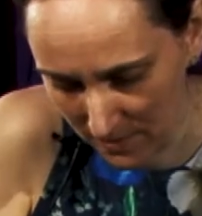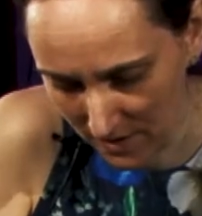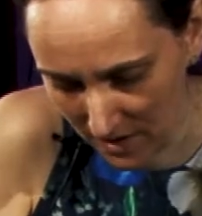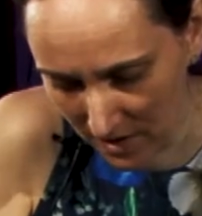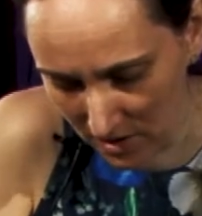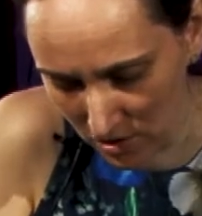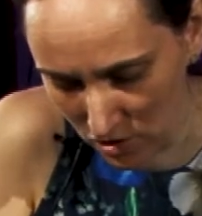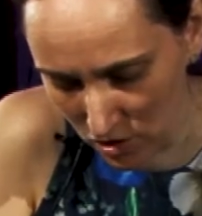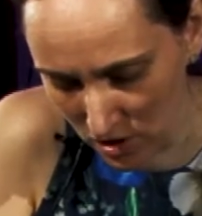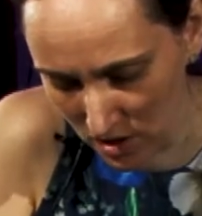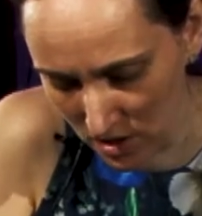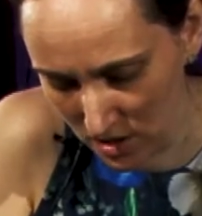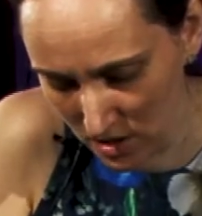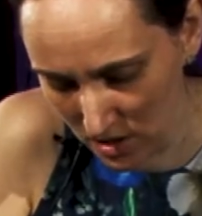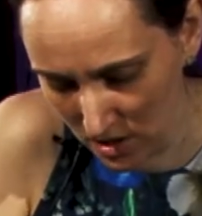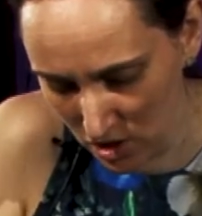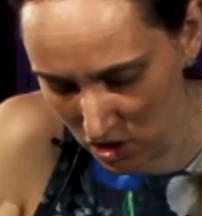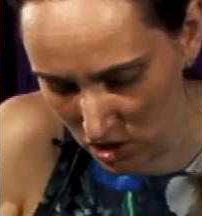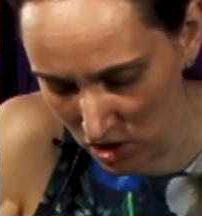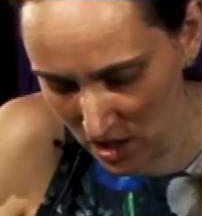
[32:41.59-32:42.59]
and just
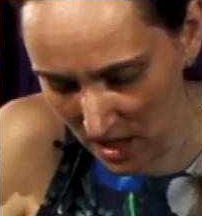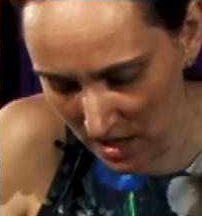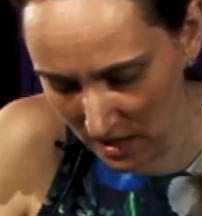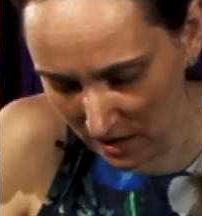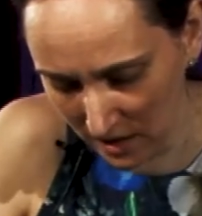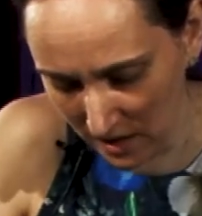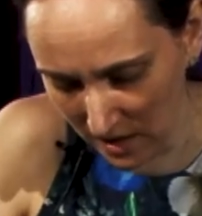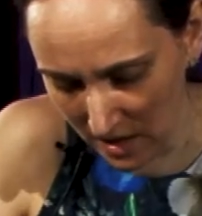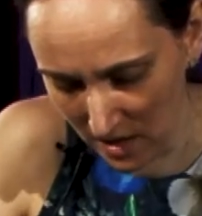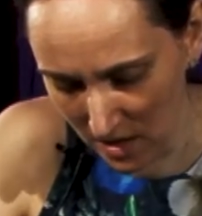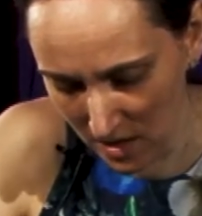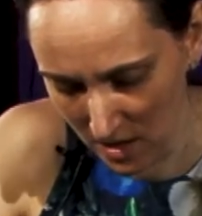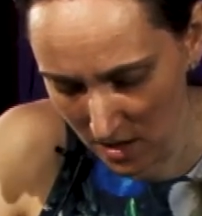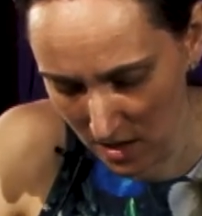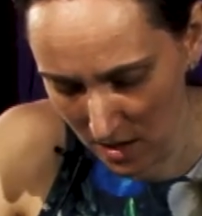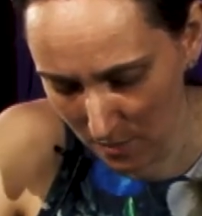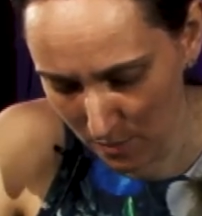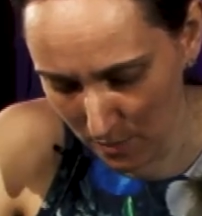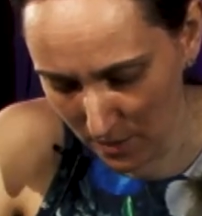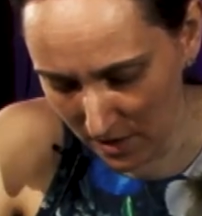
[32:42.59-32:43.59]
gently
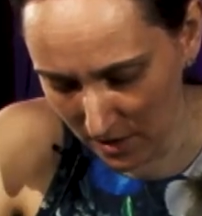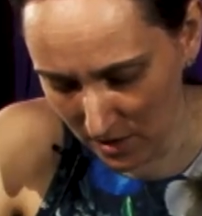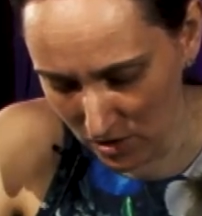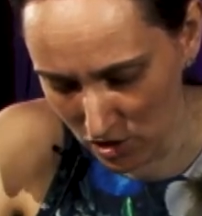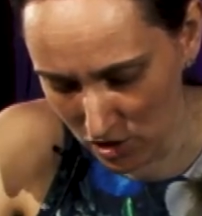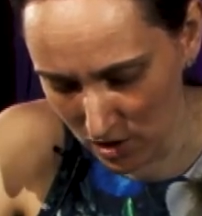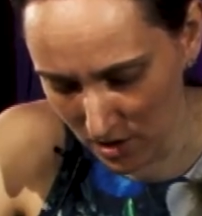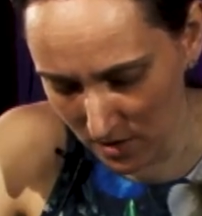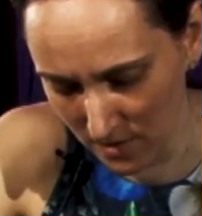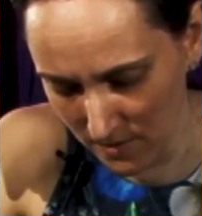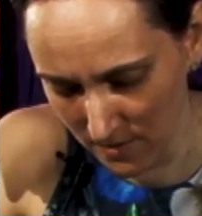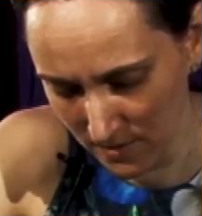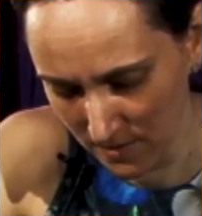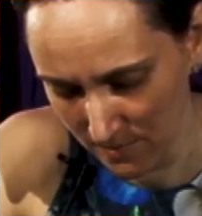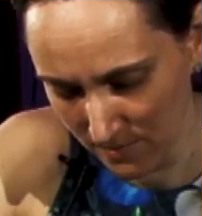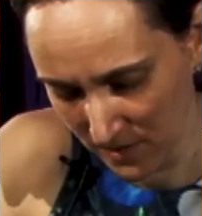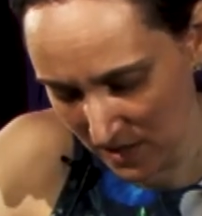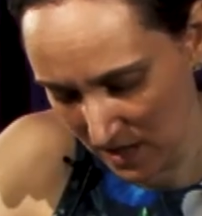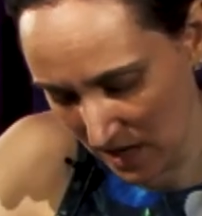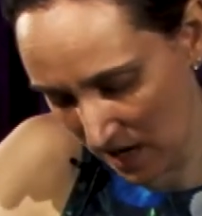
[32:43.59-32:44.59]
pinch it.
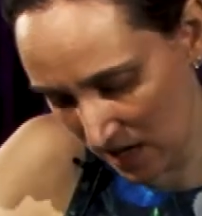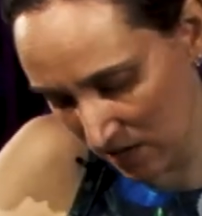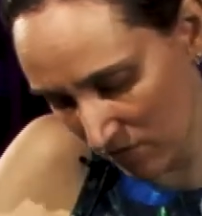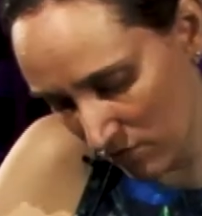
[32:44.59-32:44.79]
And